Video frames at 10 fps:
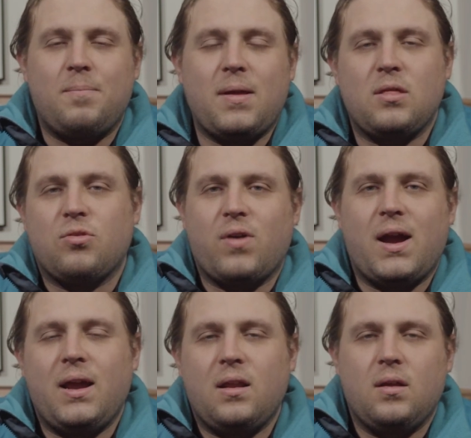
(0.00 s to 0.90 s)
a bit of
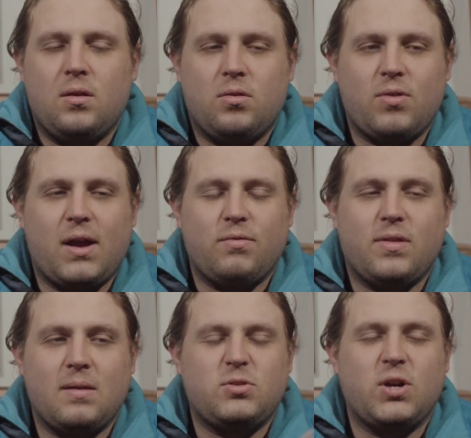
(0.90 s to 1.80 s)
strides of
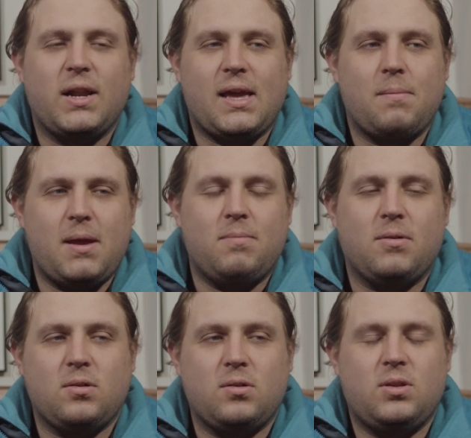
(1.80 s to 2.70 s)
them trying to get
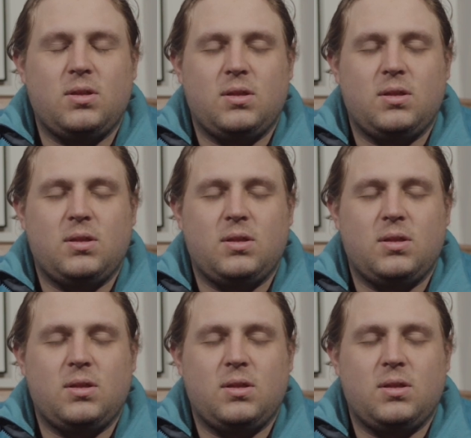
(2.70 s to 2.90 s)
people